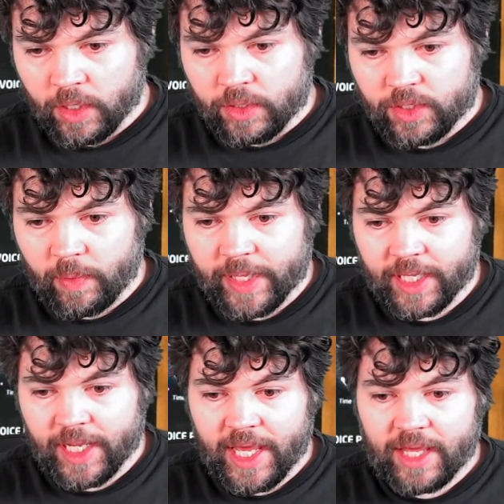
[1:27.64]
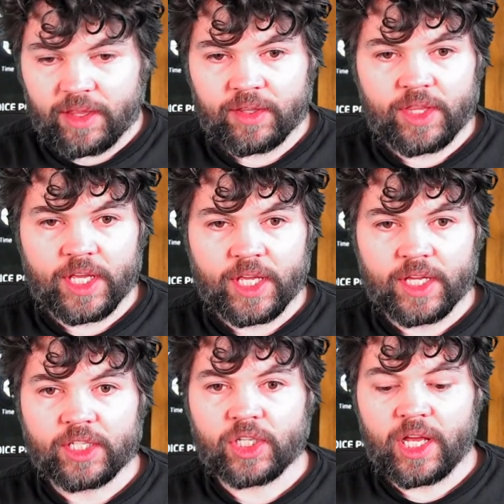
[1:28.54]
So we can hear that the
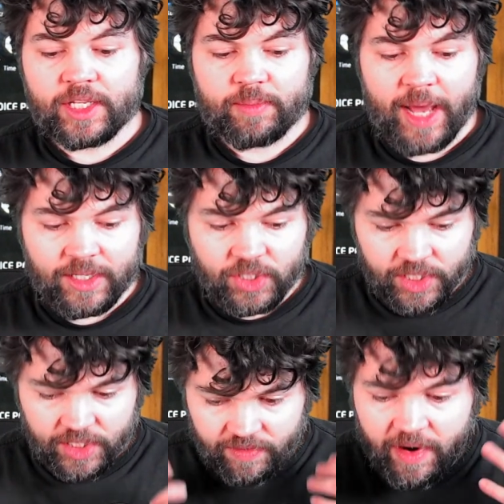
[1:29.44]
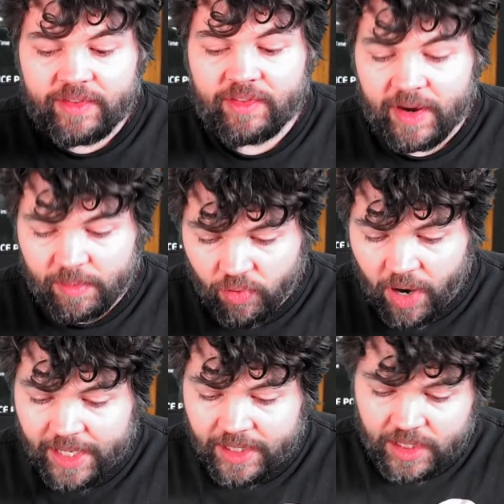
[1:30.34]
initialized patch is very, very
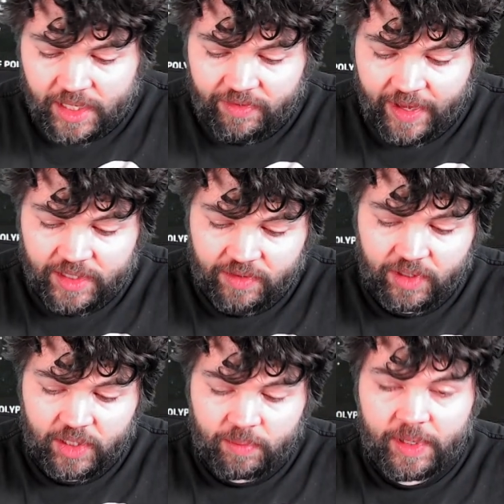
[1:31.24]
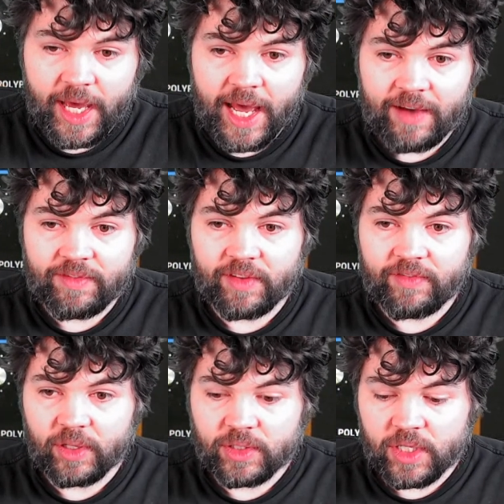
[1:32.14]
bright. Effectively, we have the
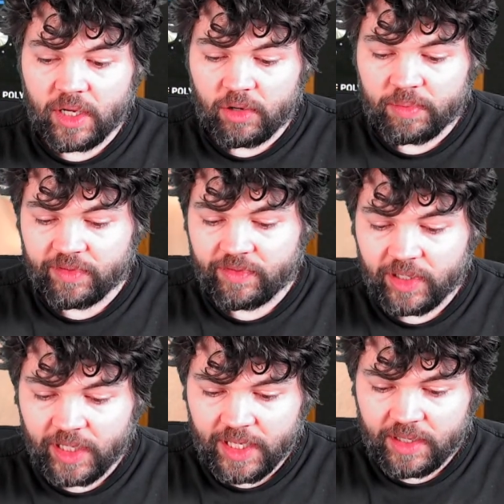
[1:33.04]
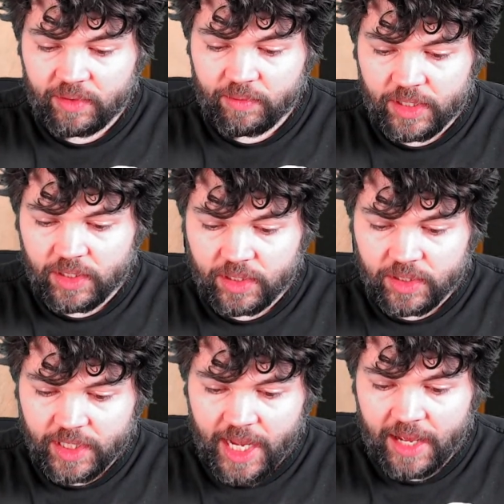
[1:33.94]
filter open fully,
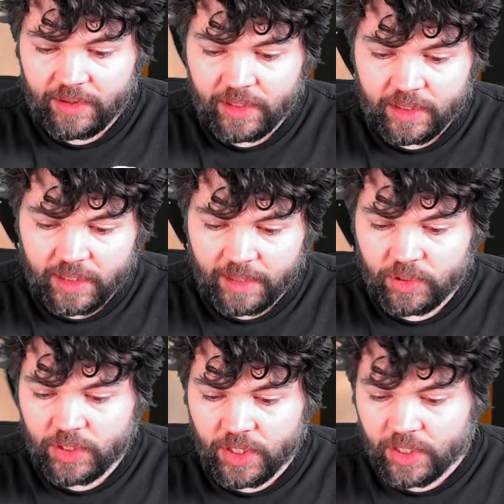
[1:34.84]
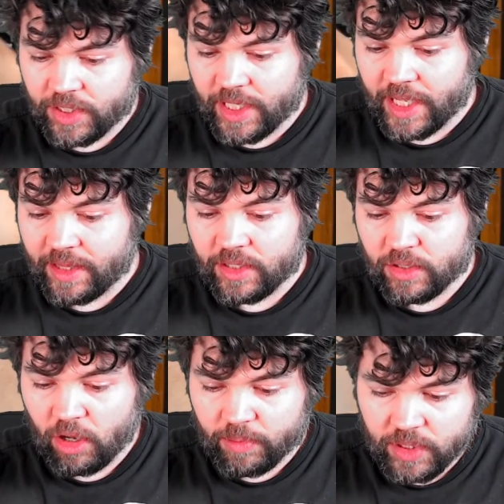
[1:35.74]
resonance down. I'm just going to set these
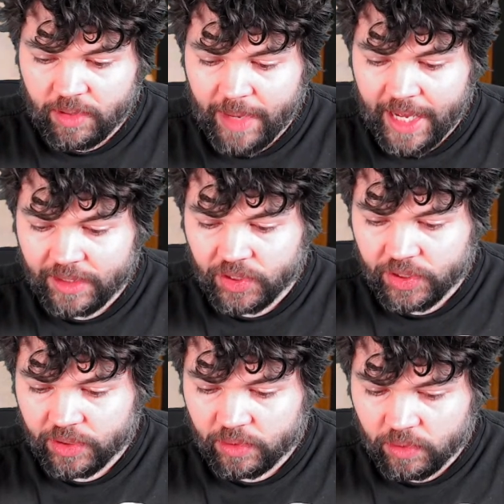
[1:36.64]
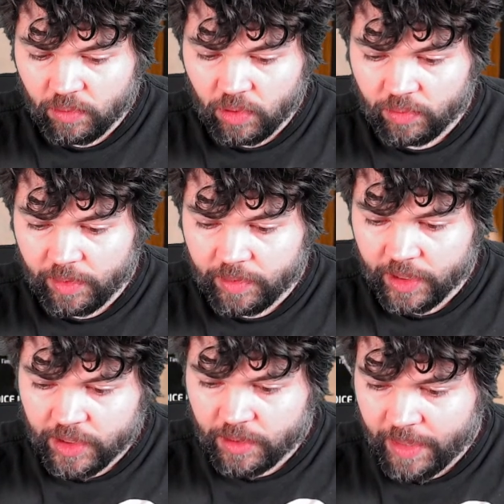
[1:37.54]
knobs to match what we would
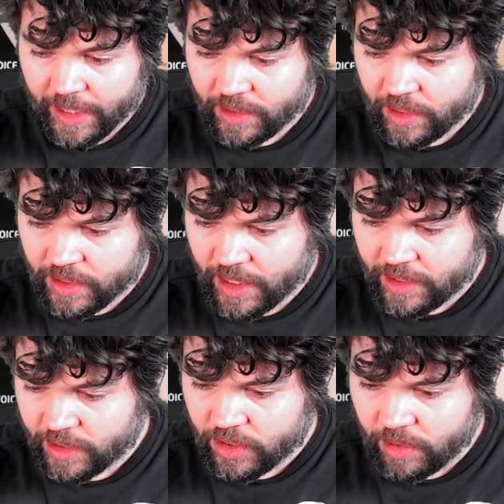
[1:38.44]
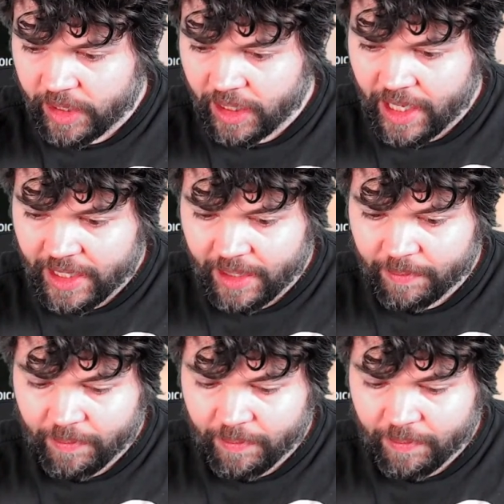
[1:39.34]
expect the settings to be like.